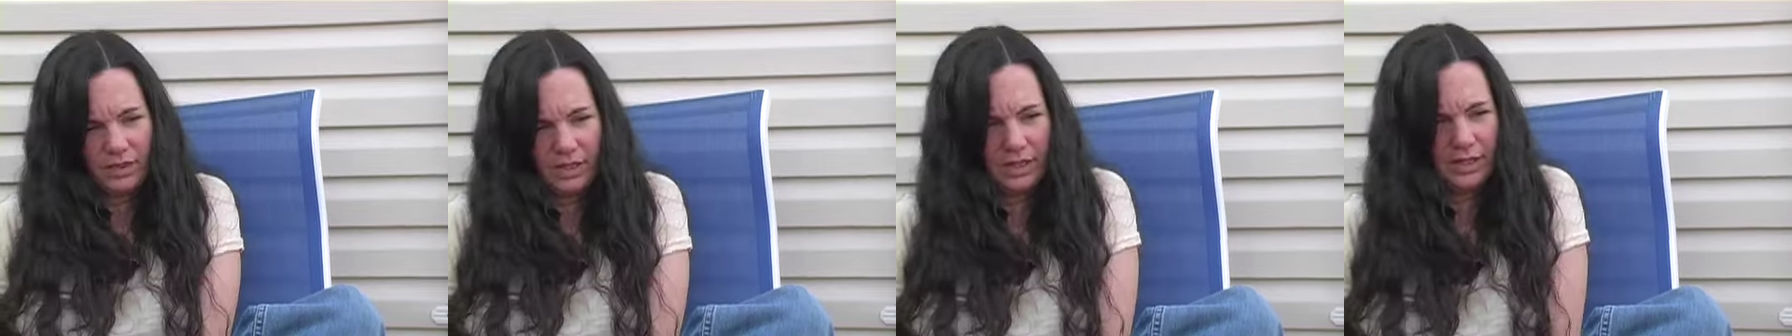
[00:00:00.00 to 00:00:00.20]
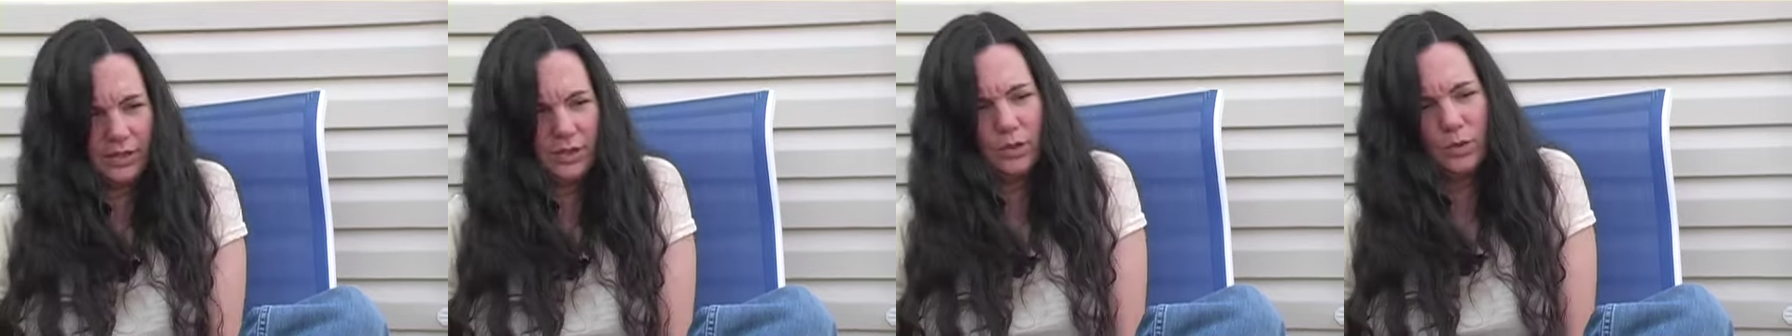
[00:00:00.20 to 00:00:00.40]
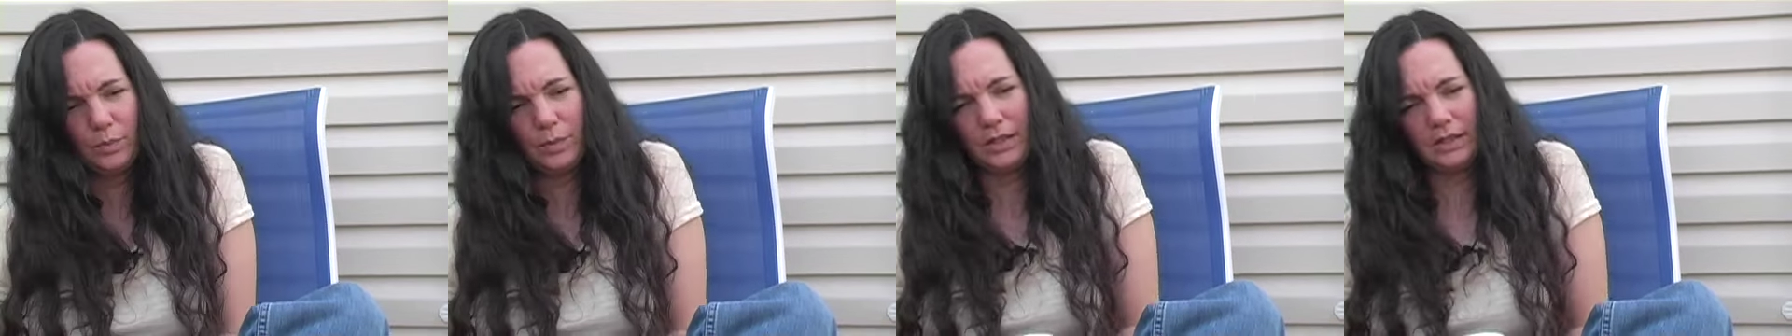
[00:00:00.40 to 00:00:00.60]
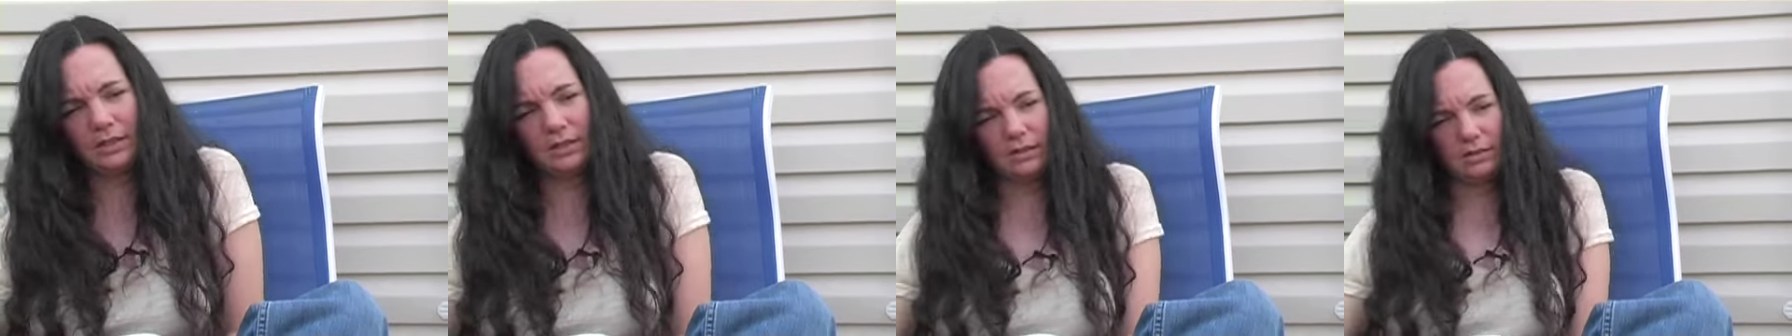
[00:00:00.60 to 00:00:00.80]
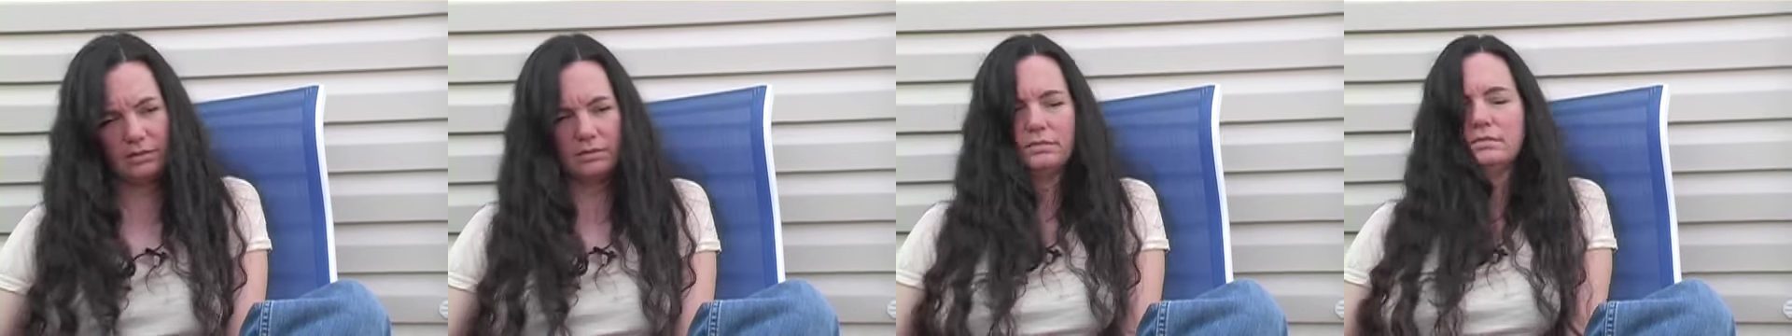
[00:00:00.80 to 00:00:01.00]

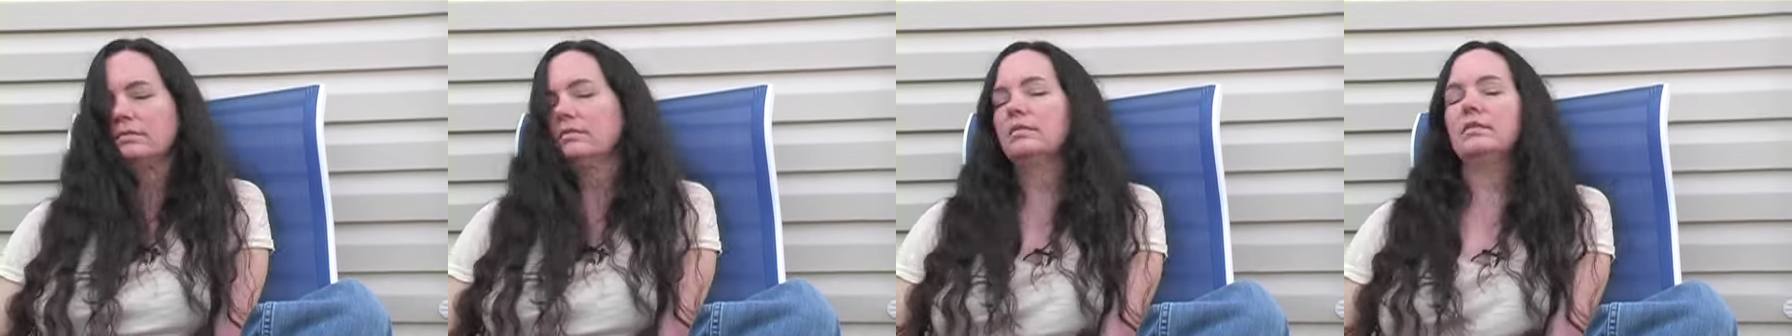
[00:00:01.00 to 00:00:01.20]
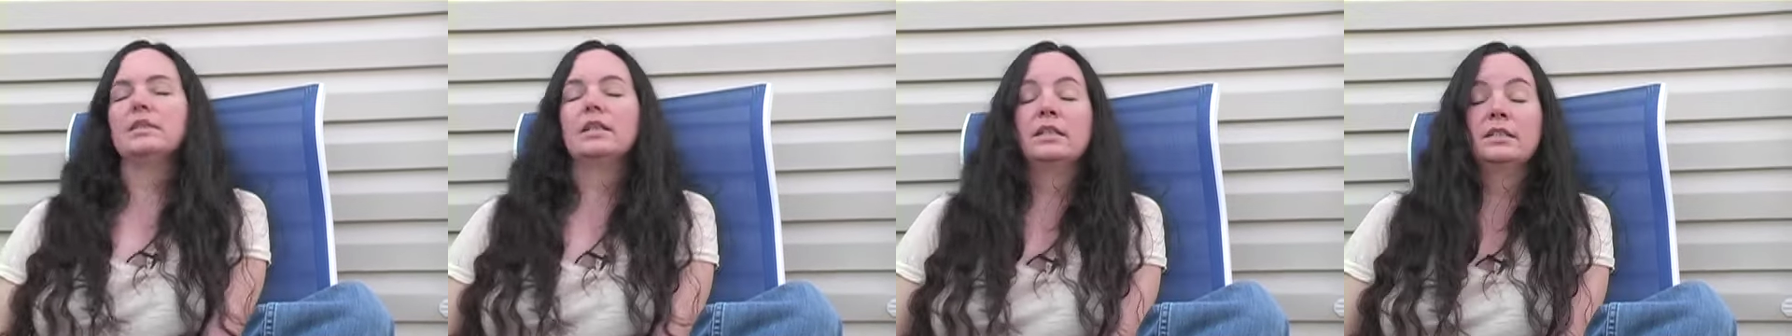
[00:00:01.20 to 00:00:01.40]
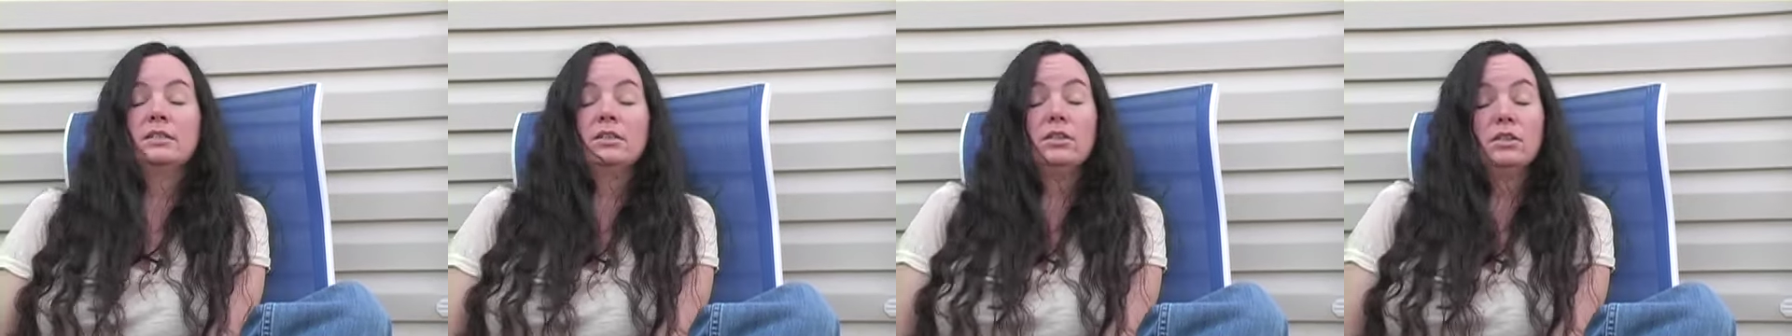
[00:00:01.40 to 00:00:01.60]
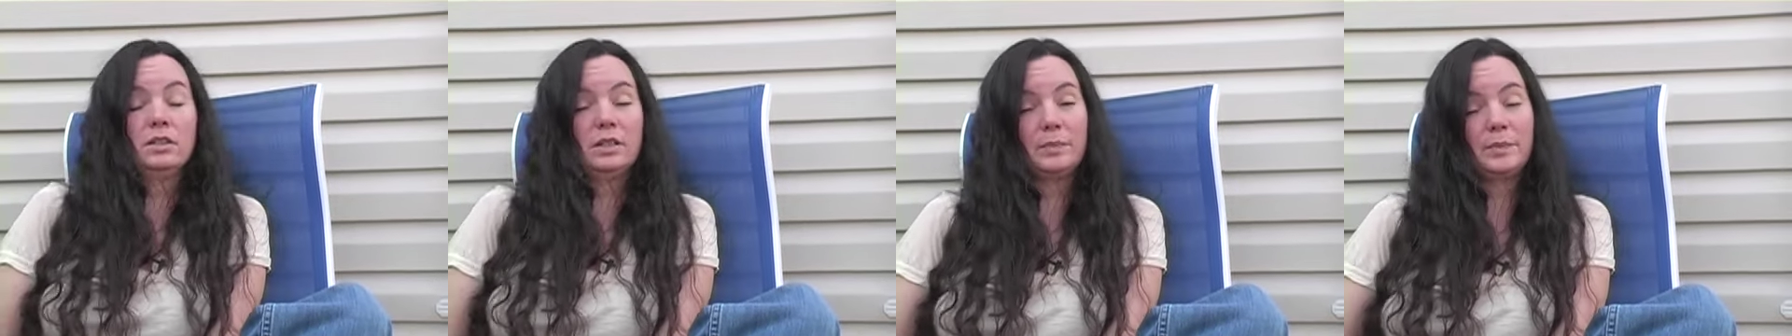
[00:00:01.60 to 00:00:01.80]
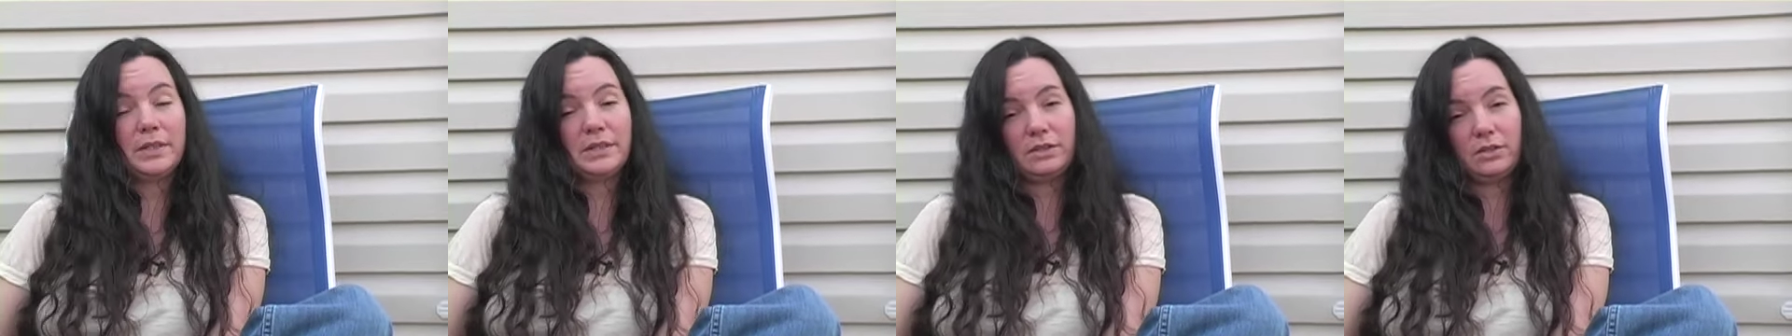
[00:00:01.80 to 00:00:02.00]
I
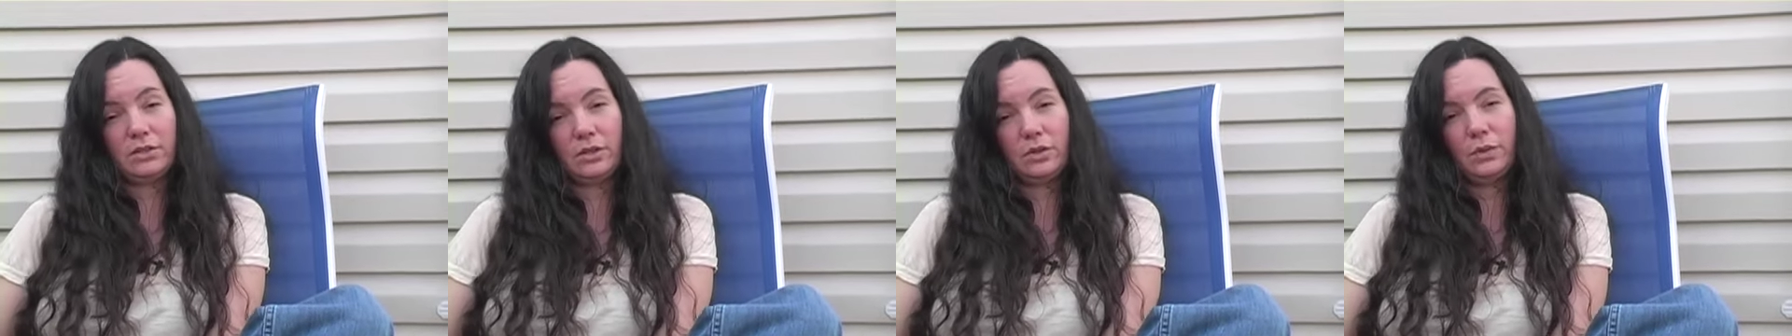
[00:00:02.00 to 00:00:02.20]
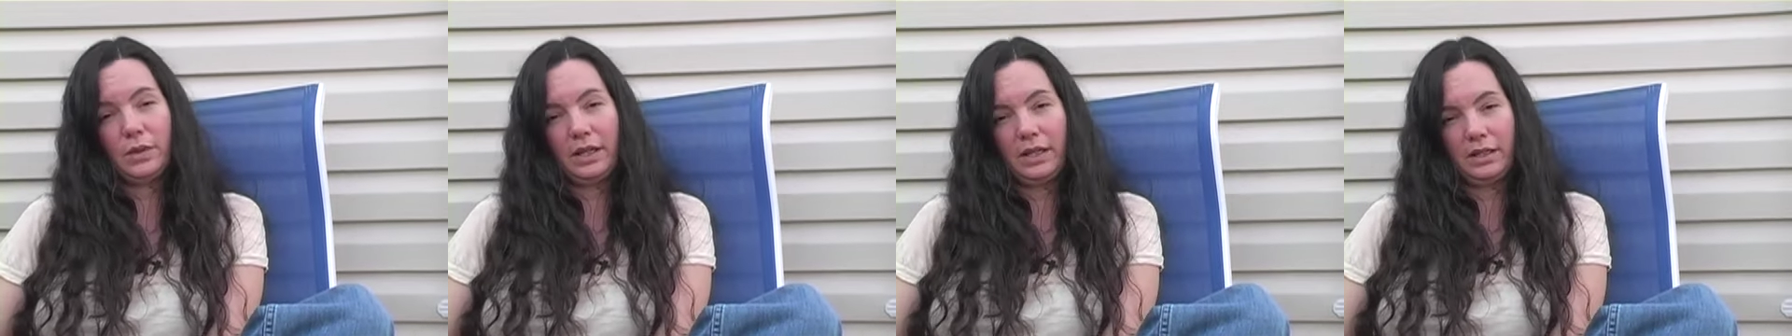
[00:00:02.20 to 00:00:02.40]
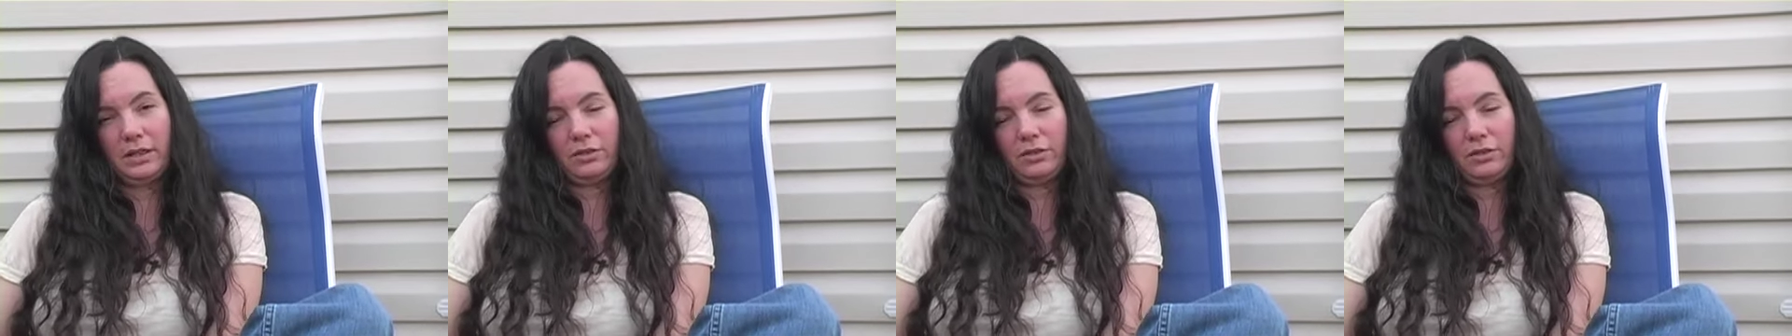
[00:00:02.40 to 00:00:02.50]
certainly miss doing